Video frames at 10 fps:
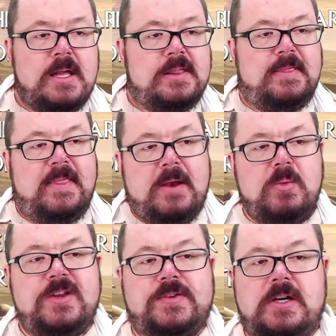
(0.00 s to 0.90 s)
Then
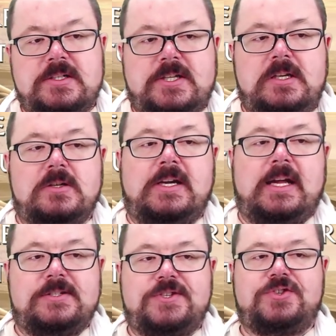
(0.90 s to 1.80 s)
we start to look
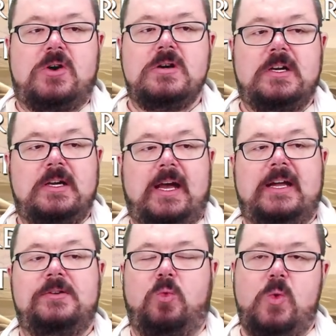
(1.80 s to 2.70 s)
at stronger
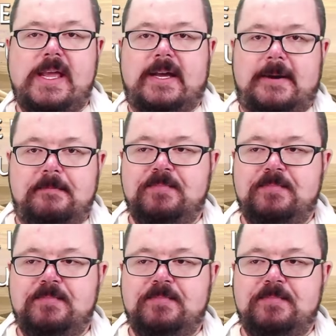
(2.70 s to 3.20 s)
and weaker.